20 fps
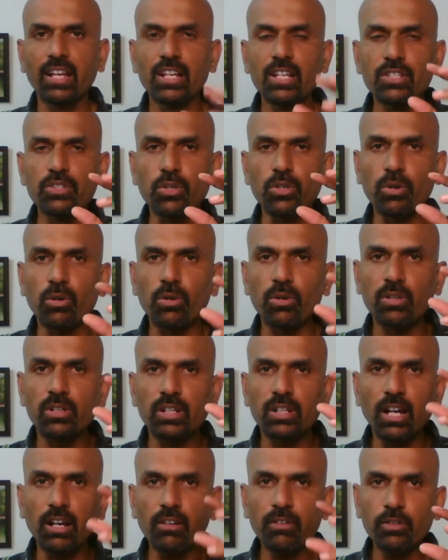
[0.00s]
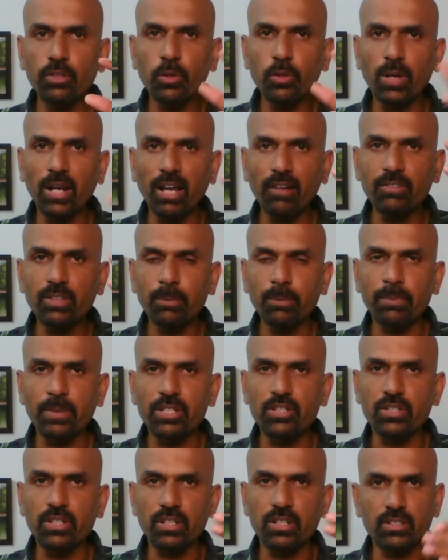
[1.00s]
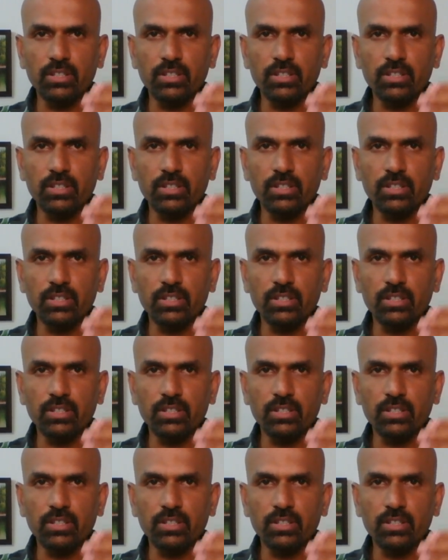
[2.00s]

So now you will have the picture.